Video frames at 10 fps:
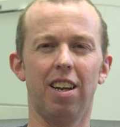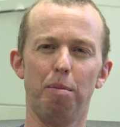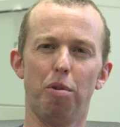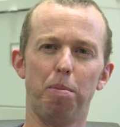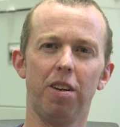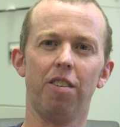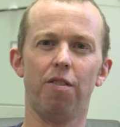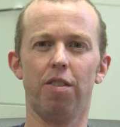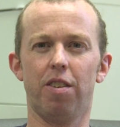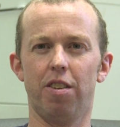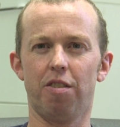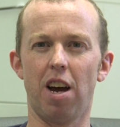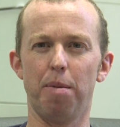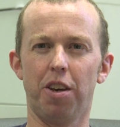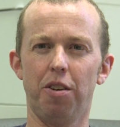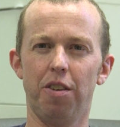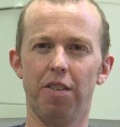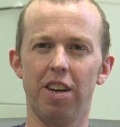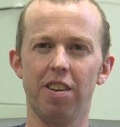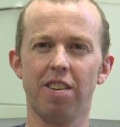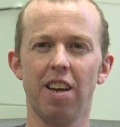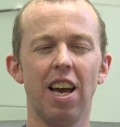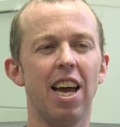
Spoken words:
can that properly describe a universe?